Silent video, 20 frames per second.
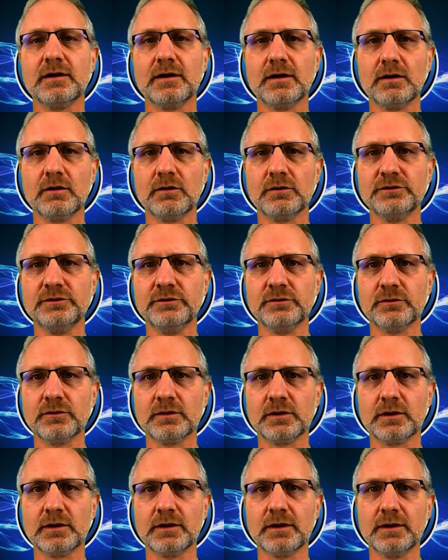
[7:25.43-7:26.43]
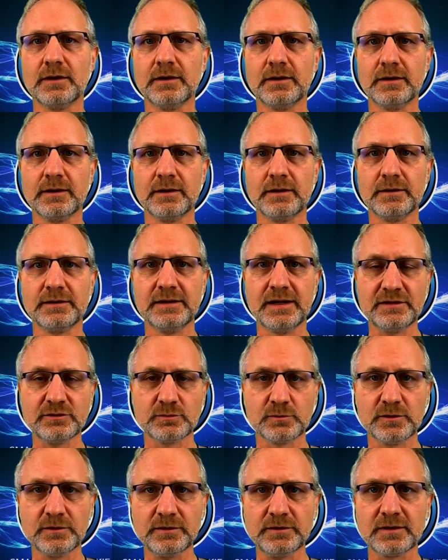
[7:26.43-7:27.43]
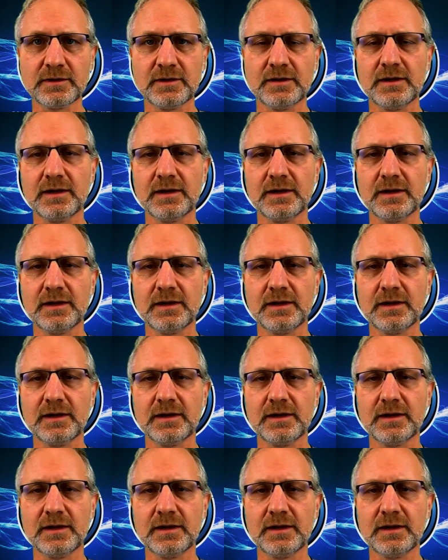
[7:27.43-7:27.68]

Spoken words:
on your network,